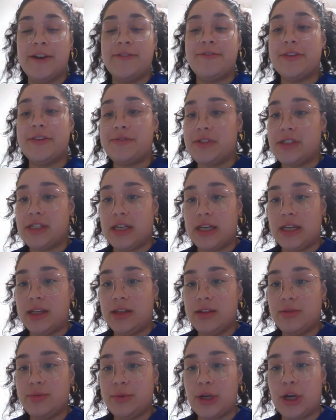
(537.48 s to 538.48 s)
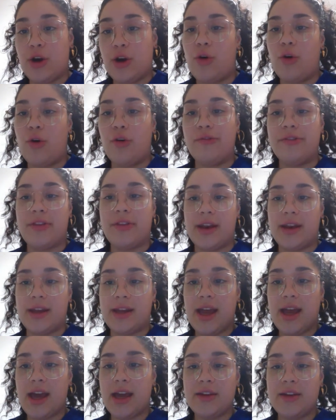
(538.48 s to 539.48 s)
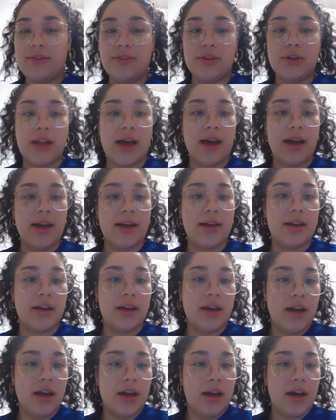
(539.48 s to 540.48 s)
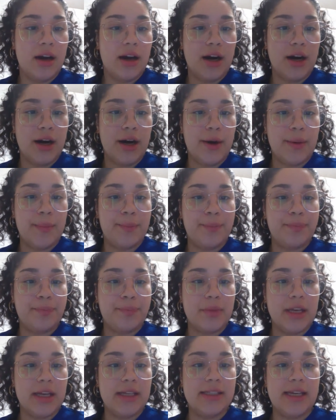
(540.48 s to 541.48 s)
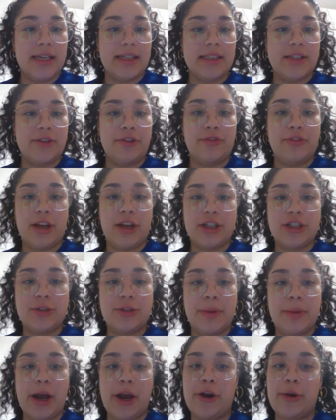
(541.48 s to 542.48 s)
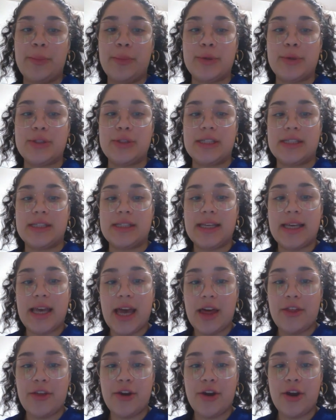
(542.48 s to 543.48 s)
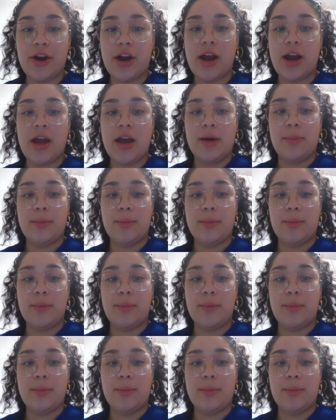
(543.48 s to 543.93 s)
15. We can go over that again if you like. It takes the reflection pattern, puts it together.